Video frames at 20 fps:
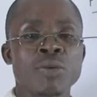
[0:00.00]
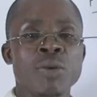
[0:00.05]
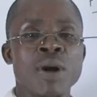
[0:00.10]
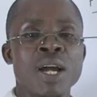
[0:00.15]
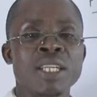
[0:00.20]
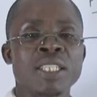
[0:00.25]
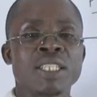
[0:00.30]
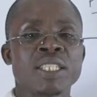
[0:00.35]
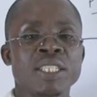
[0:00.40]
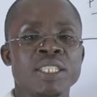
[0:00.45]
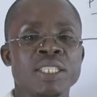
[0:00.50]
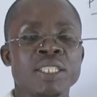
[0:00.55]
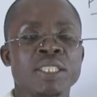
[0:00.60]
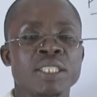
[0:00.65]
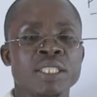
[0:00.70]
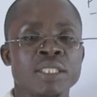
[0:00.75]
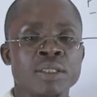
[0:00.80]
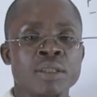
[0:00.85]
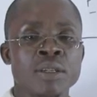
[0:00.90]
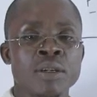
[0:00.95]

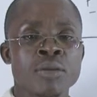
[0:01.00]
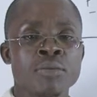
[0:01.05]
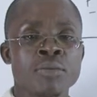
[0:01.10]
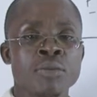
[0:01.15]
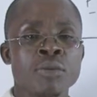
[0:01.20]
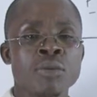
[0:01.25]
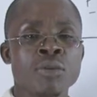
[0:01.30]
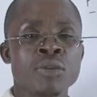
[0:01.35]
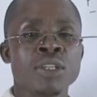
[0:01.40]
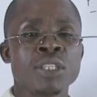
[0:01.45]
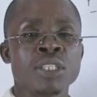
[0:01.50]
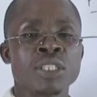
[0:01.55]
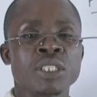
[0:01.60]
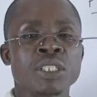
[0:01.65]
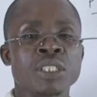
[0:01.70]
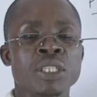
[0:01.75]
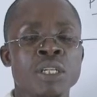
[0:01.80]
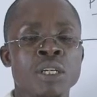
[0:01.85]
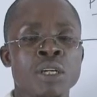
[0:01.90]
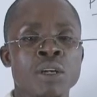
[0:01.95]
whitish,
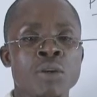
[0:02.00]
bluish.